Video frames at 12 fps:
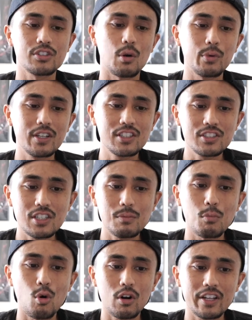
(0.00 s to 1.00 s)
Are we going to see it
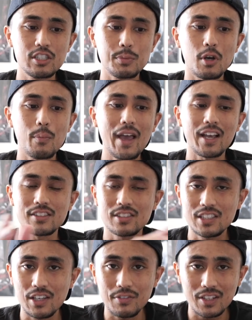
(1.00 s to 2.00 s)
more on HBO Max?
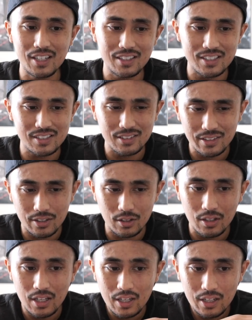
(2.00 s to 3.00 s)
Given that this
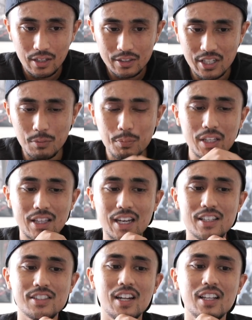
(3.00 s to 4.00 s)
little tidbit that he
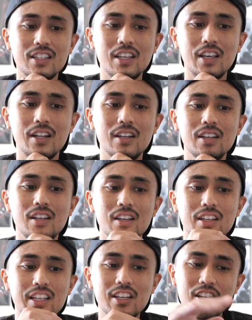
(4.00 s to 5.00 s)
said at the end,
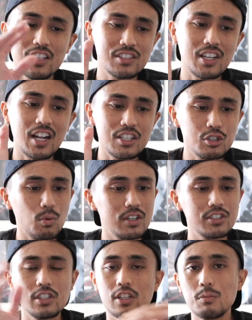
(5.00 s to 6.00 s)
he could have said, "I just want
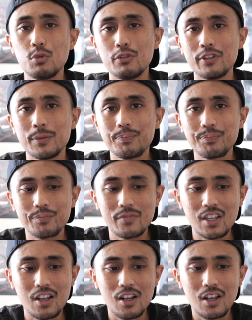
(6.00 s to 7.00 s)
to see a good movie."
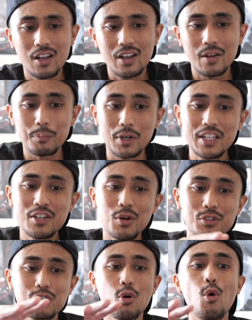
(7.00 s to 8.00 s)
But he
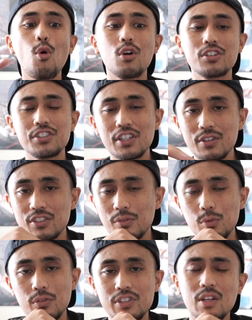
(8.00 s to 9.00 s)
goes, "or a series of movies."